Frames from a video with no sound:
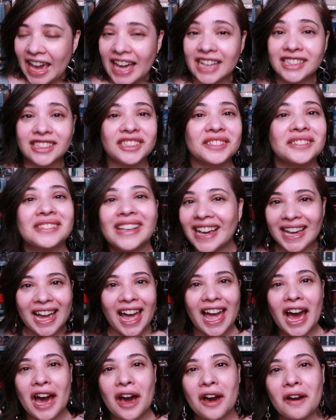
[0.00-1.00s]
And today
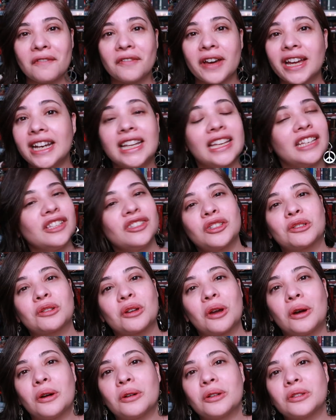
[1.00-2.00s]
I have an
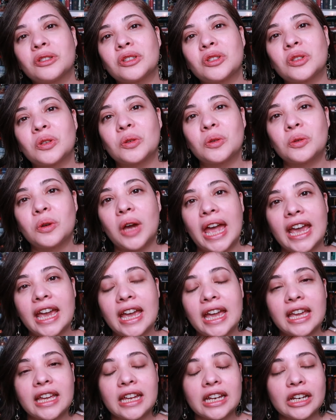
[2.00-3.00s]
intro to
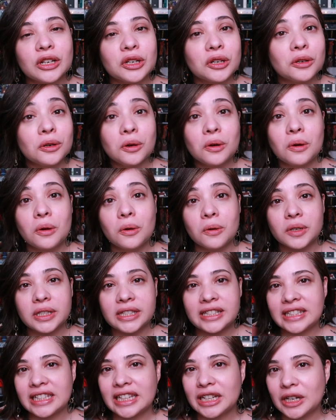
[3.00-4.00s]
a new
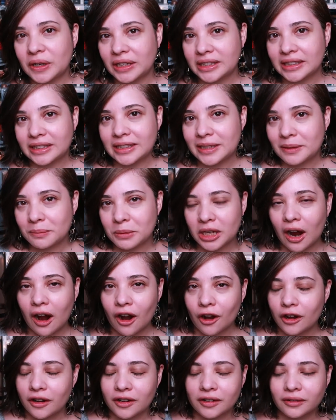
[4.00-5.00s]
secret
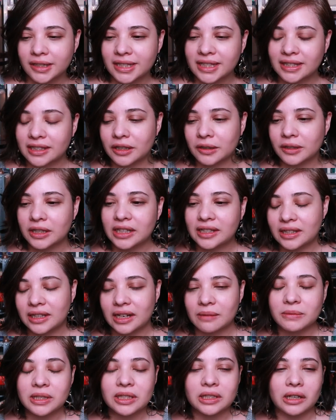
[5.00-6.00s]
TBR series
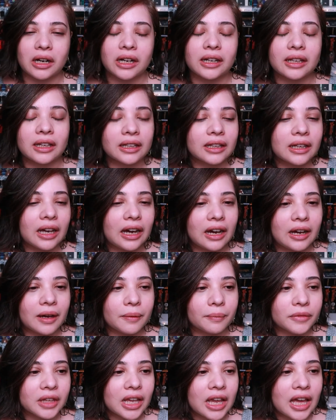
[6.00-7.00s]
that I'm starting.
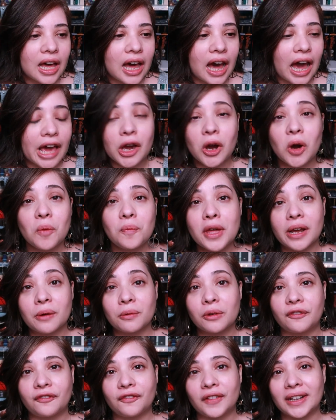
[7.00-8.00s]
I hope that I
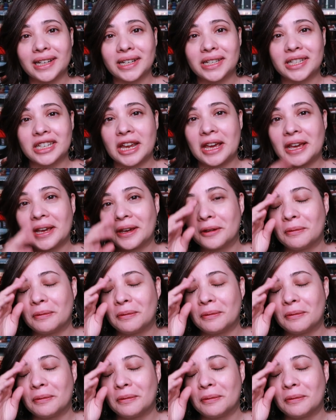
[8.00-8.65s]
will finish it